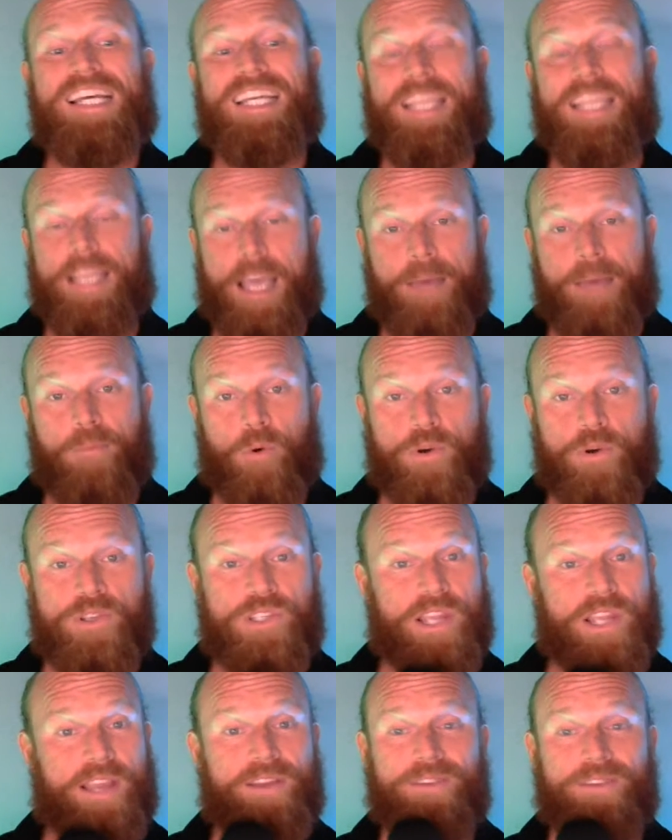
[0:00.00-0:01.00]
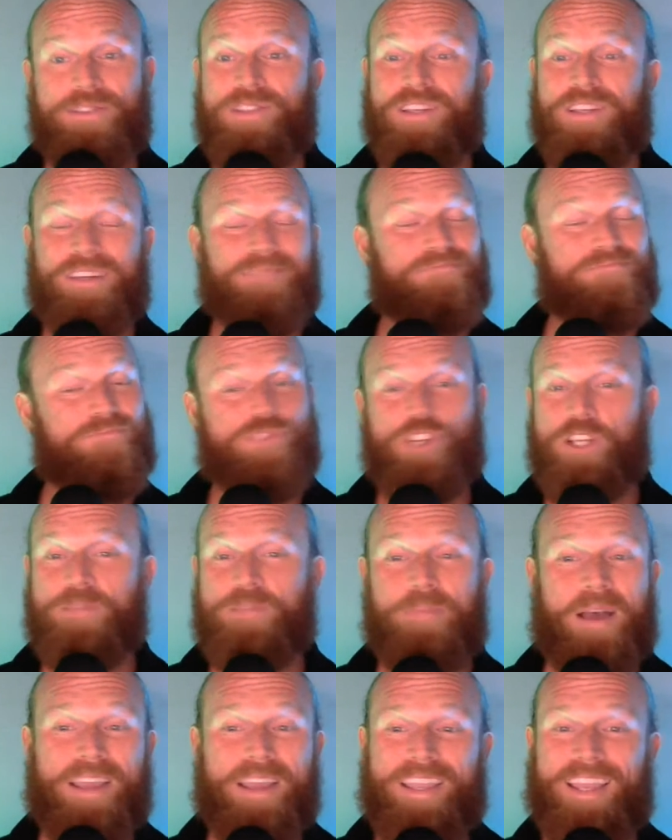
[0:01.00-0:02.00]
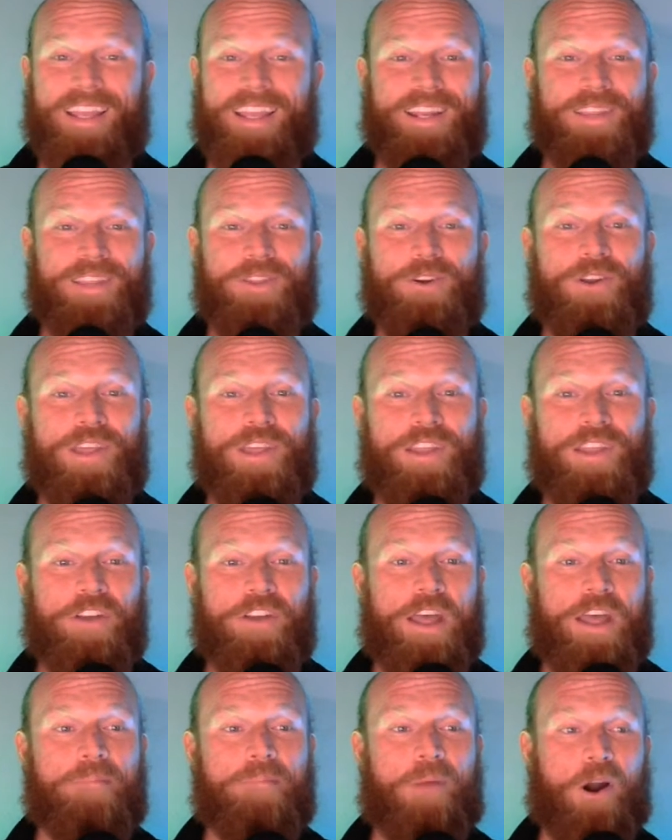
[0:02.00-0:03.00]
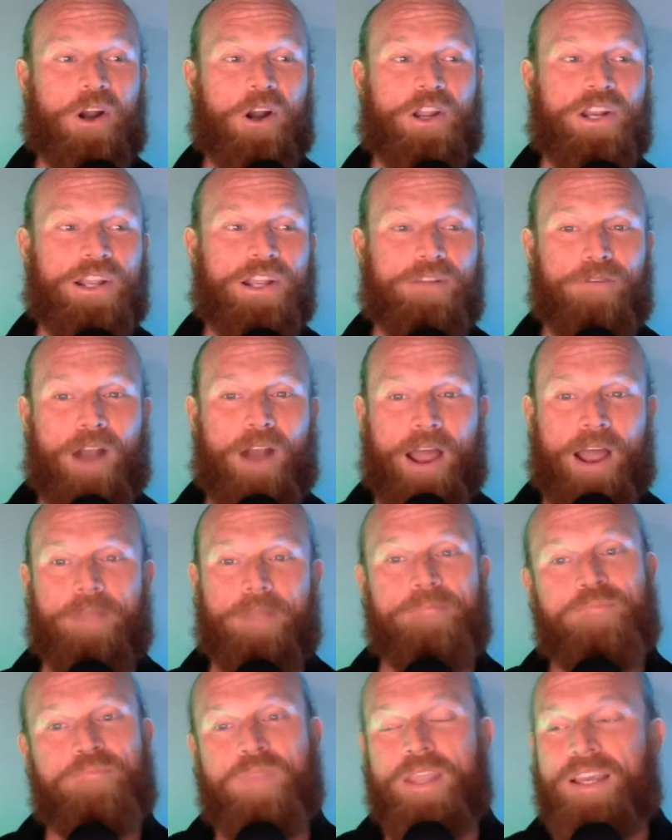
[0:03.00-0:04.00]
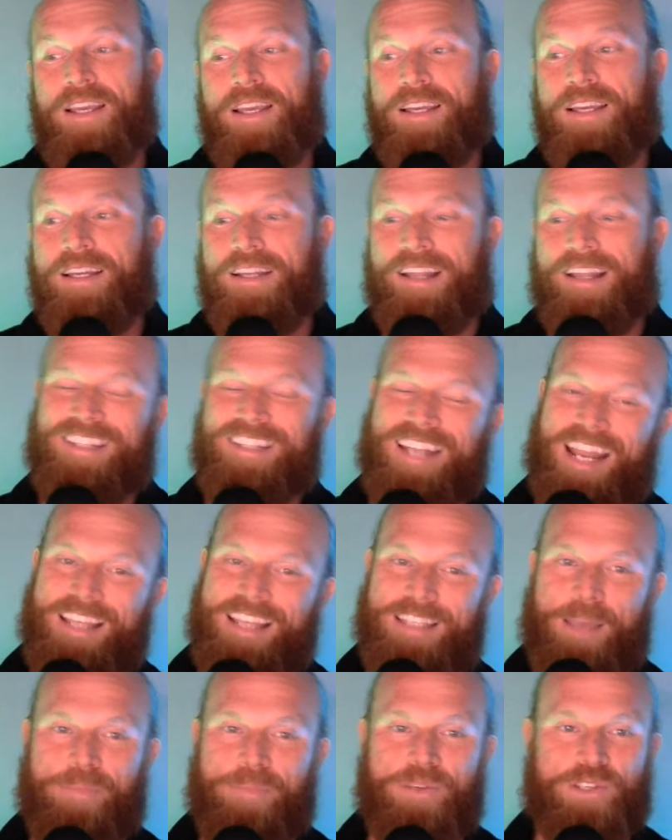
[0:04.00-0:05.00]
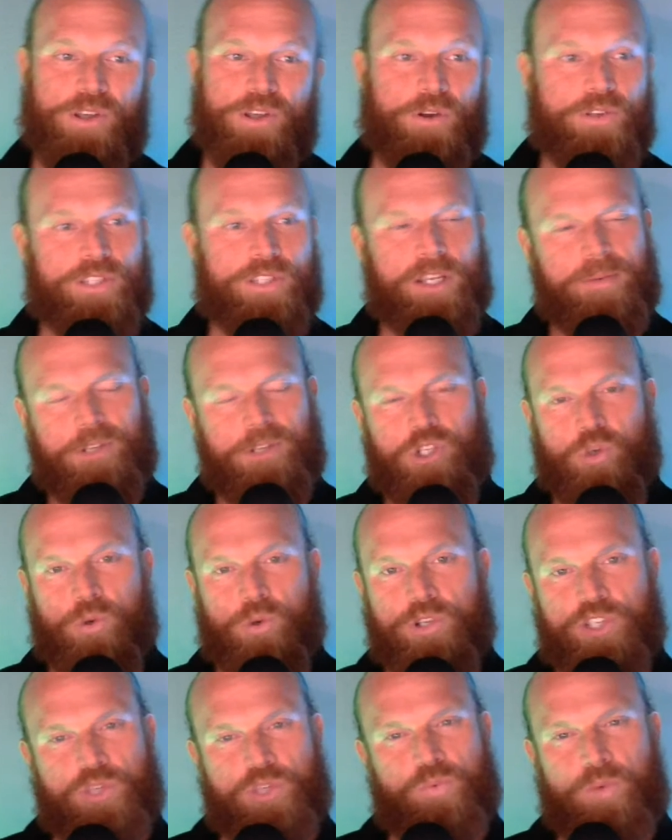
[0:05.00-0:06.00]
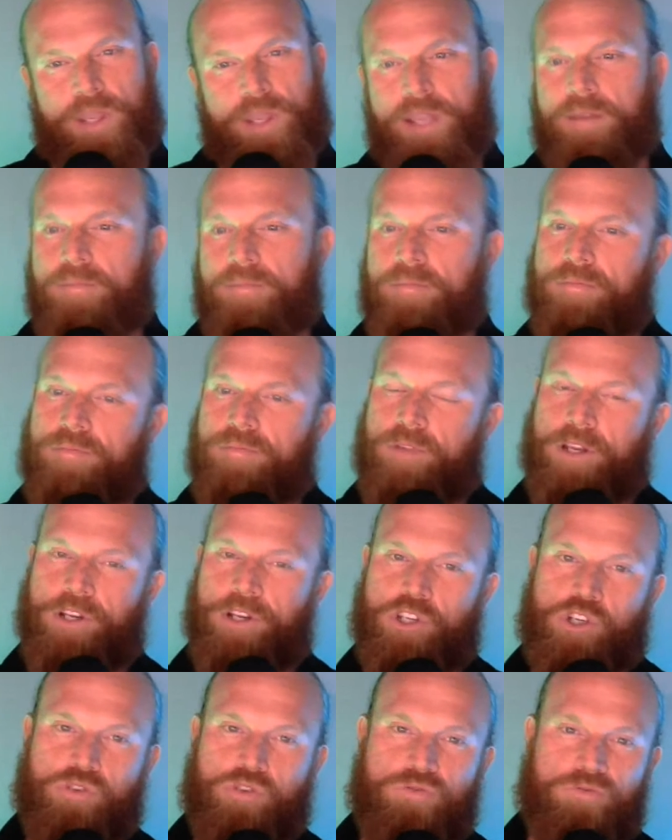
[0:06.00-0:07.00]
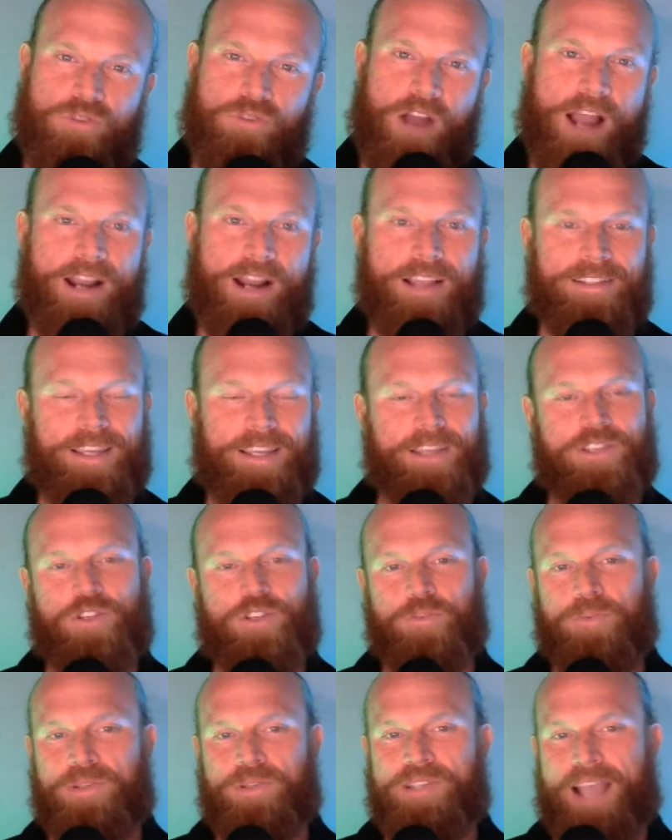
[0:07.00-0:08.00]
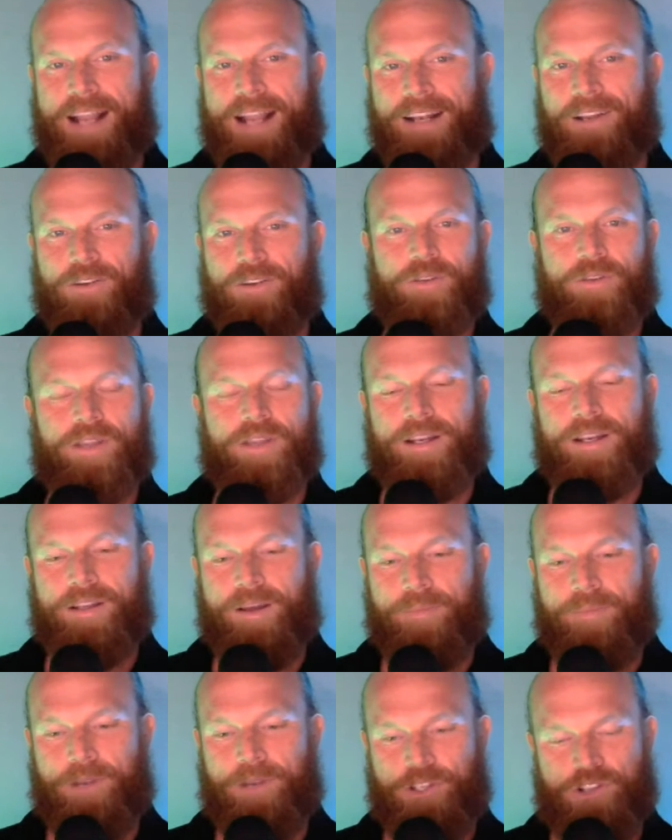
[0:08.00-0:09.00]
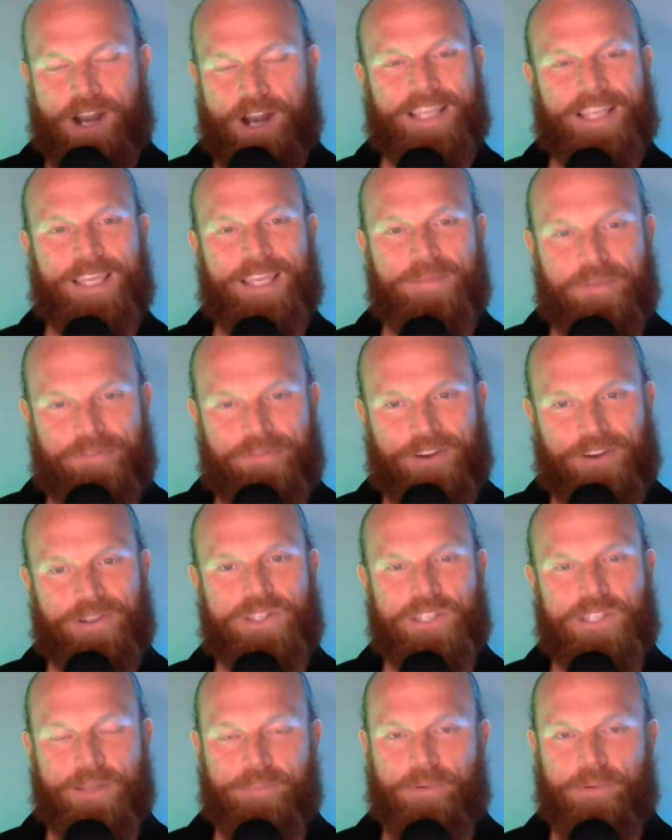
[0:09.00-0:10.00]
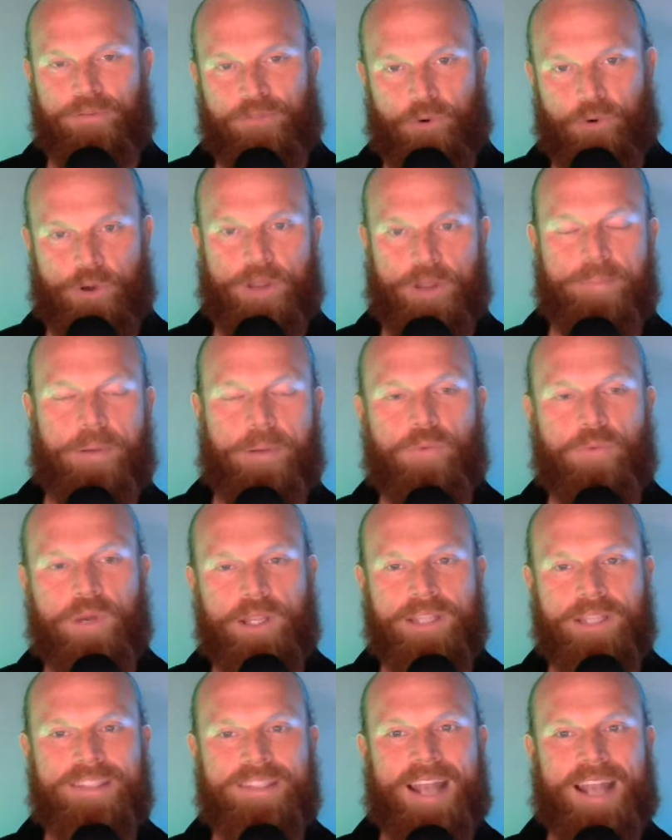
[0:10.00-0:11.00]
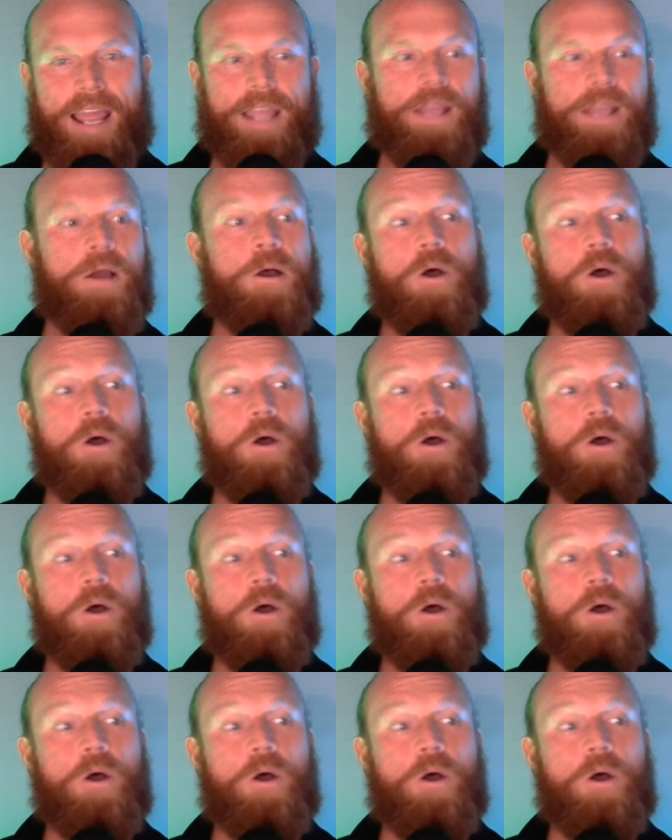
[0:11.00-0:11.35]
get more sales just by getting their internet marketing right. Now, today's episode is going to be short and sweet. I'm going to try not to get super technical. I'm going to try to keep it very simple for you. But really today,